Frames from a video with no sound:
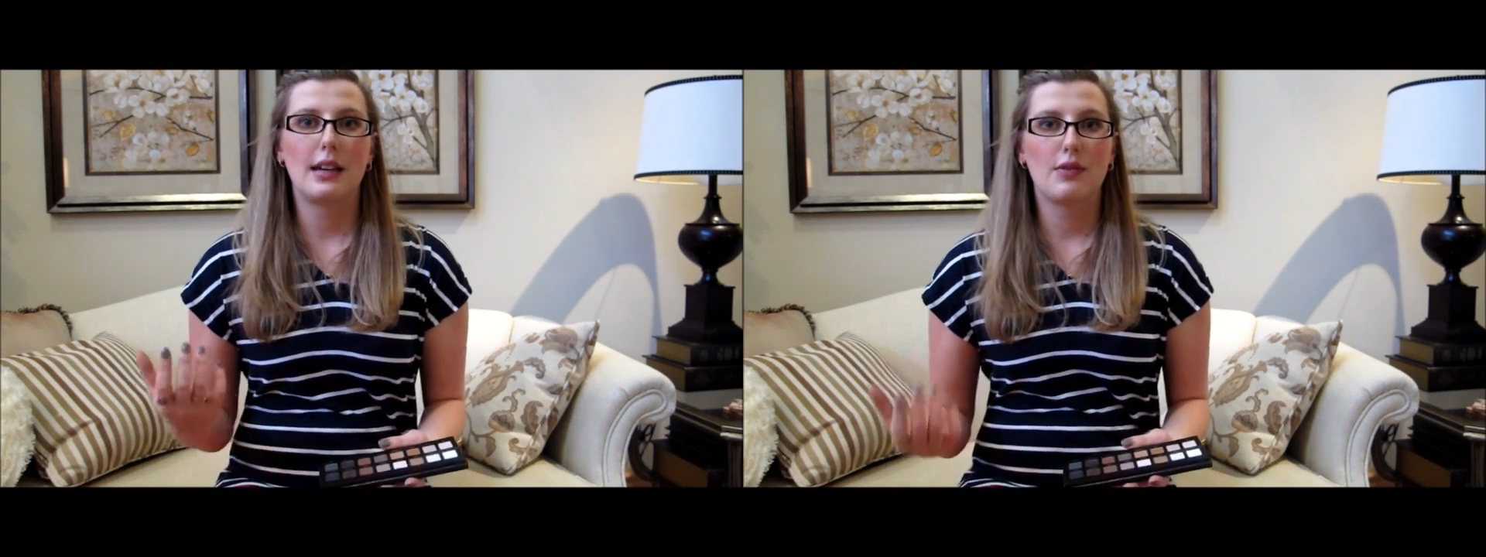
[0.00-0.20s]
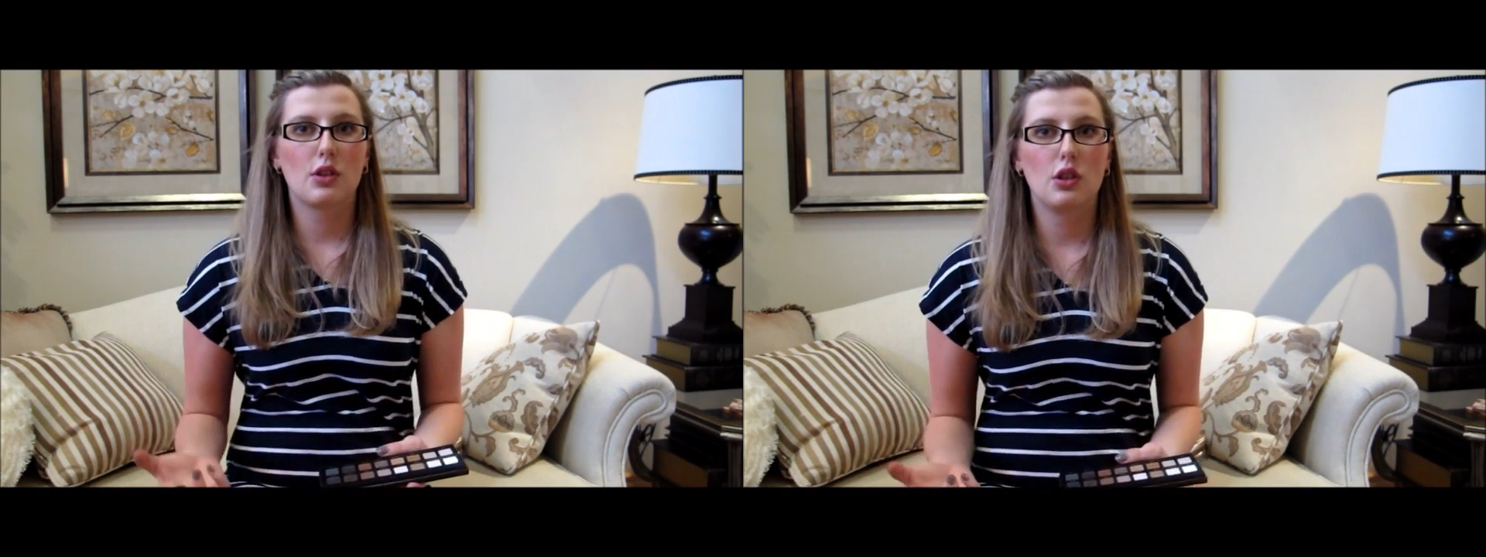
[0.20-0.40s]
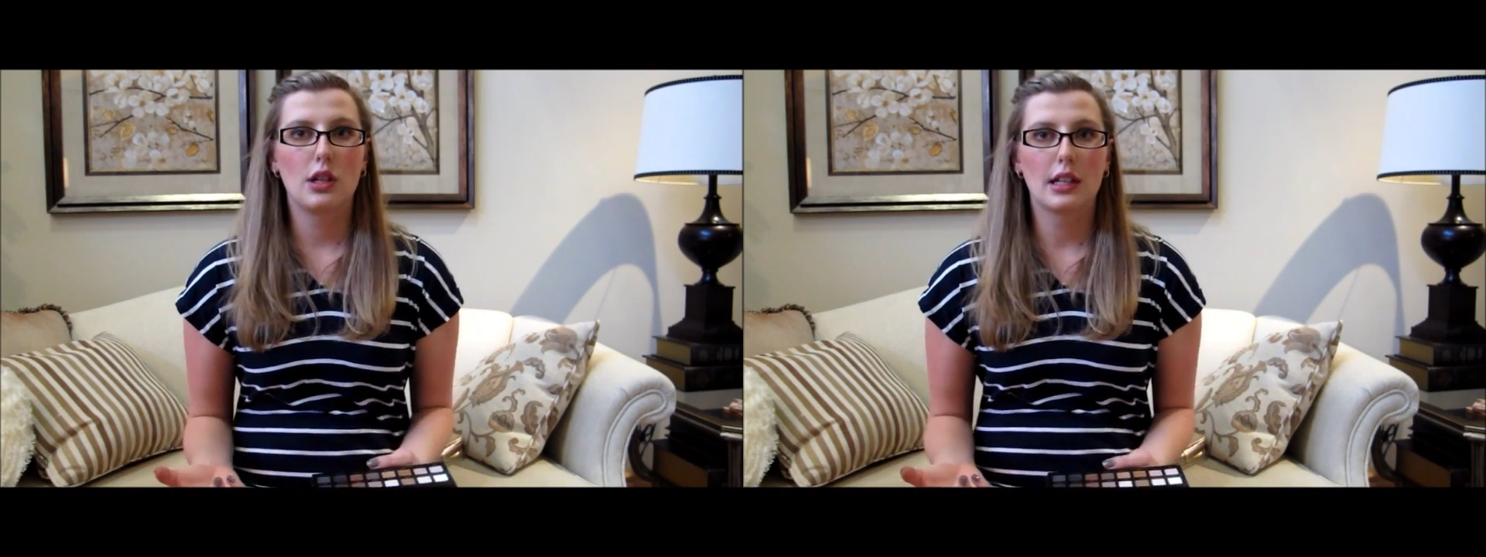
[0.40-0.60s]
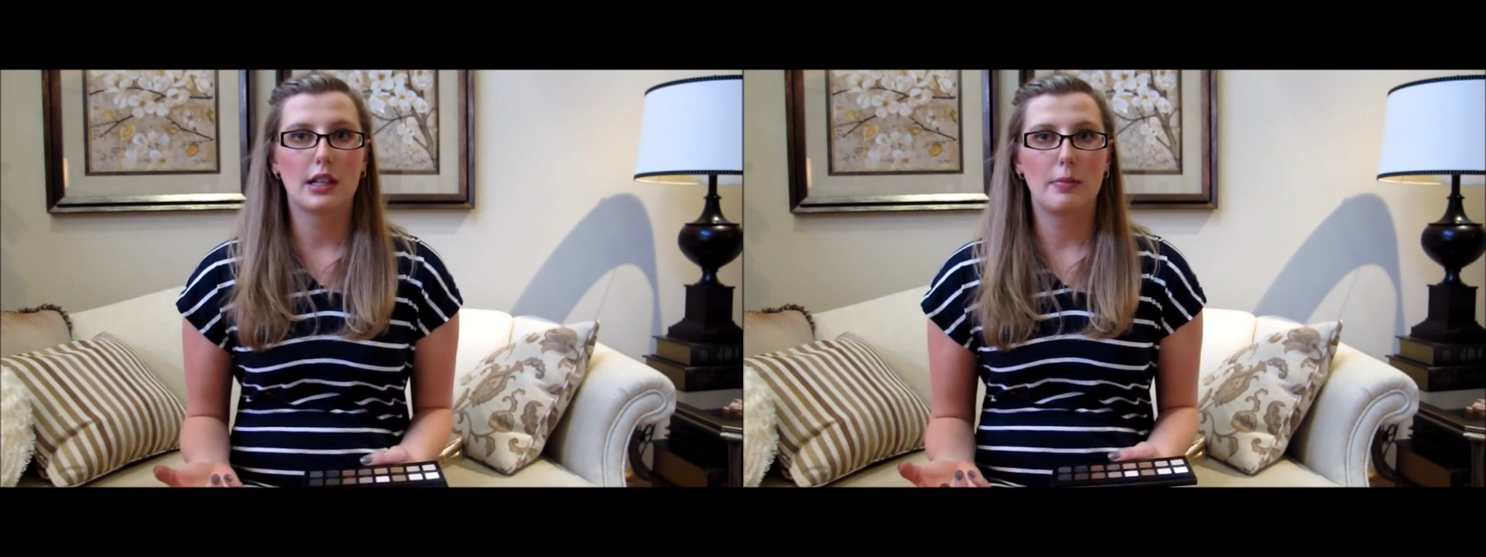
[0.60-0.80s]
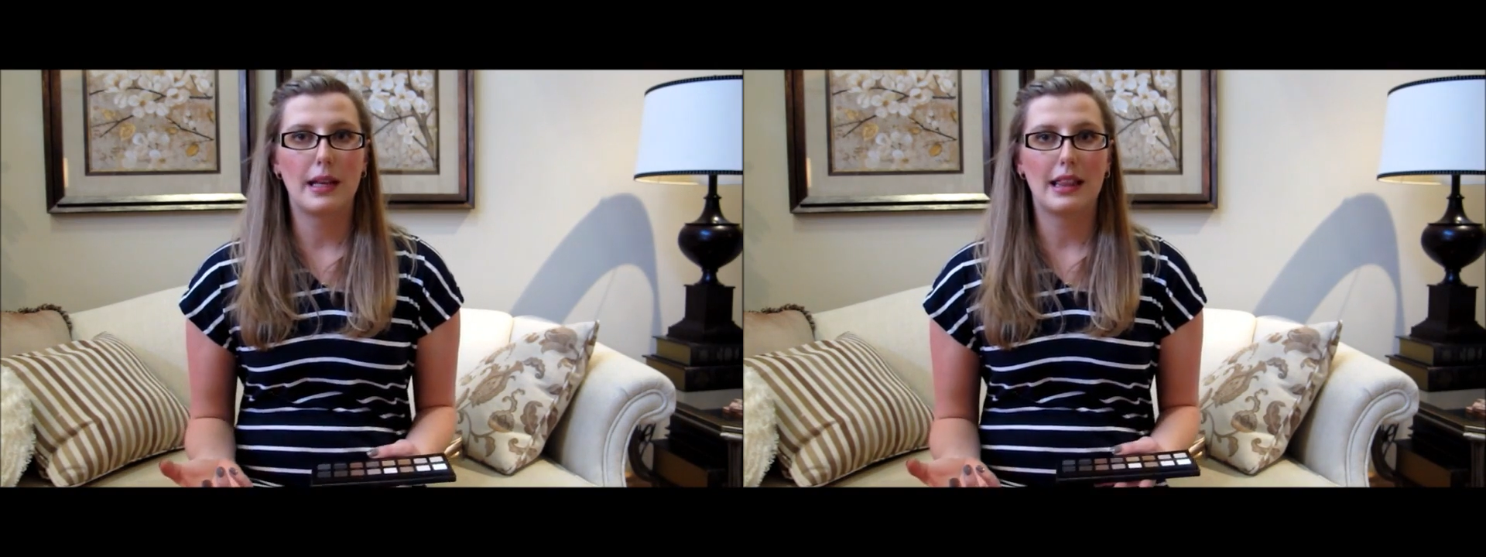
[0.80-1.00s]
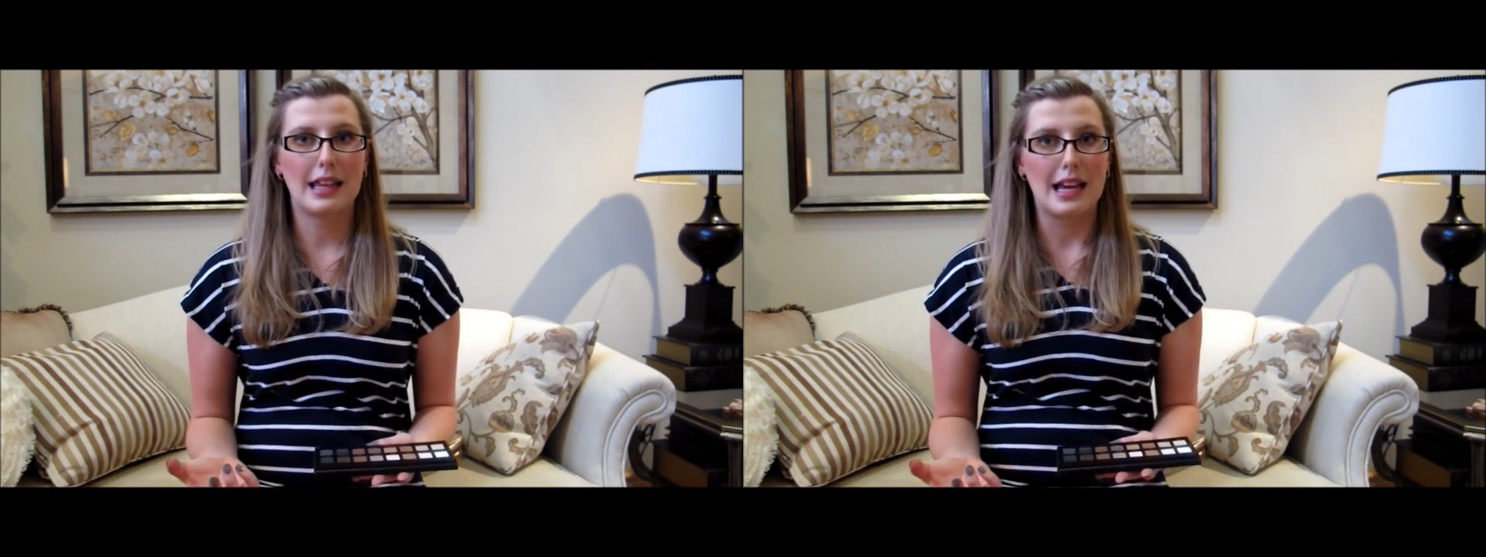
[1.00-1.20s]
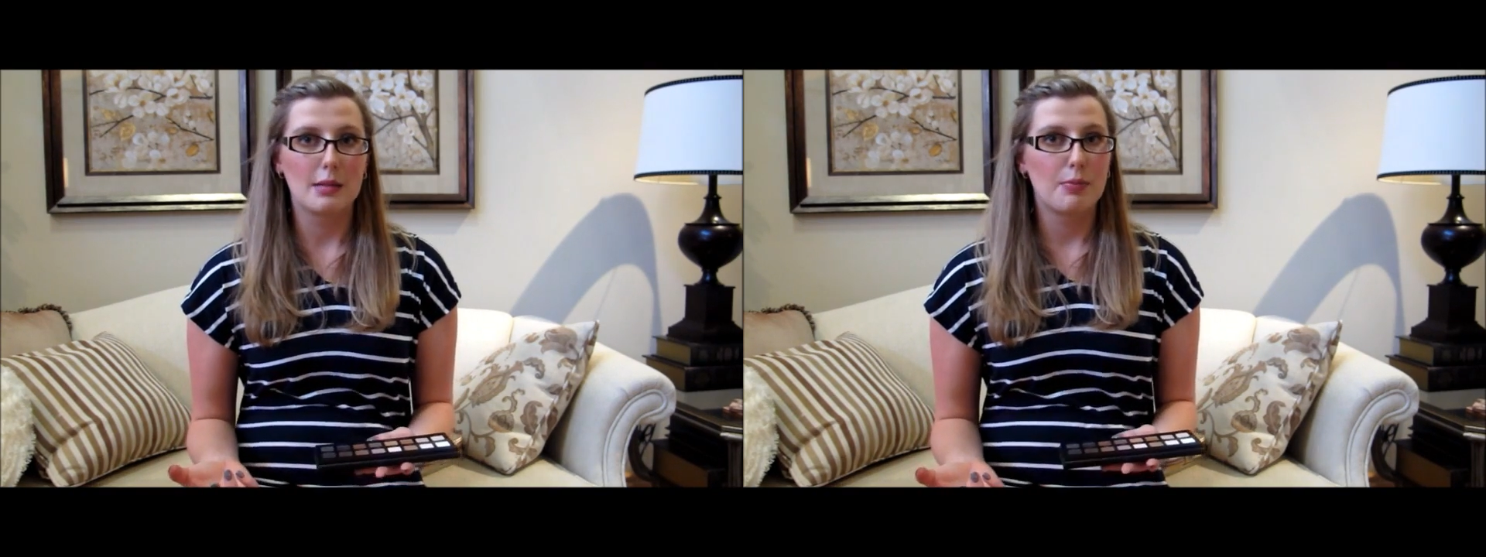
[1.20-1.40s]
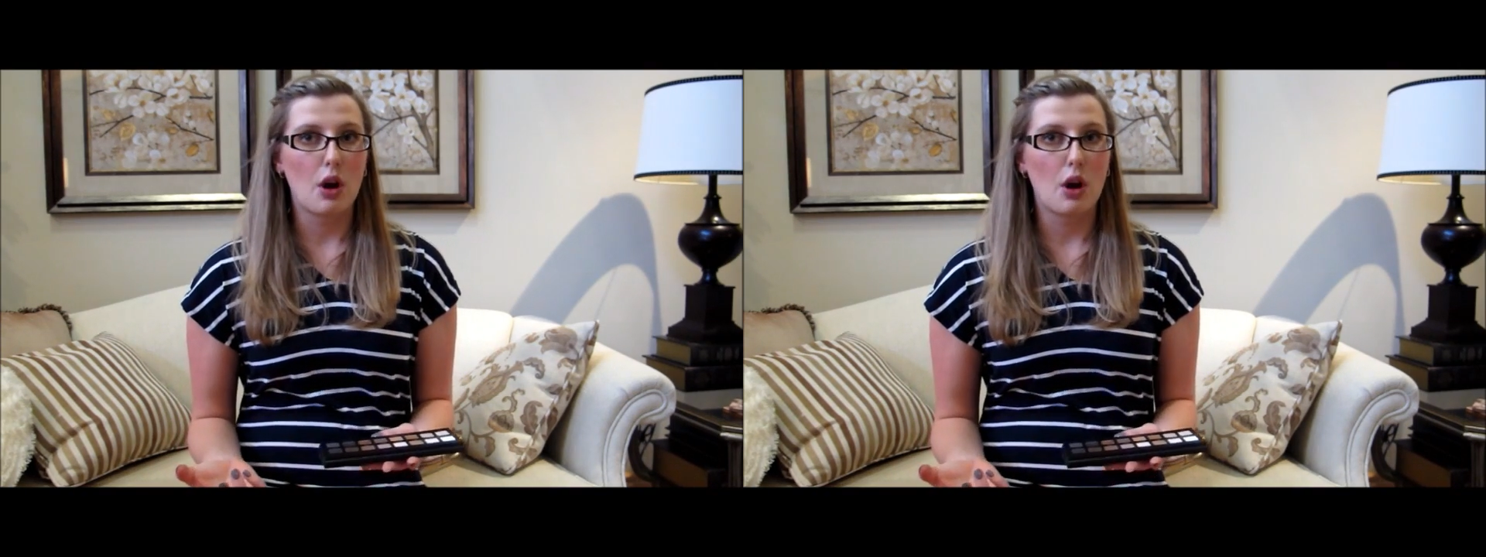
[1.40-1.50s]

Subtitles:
even though you get a little bit less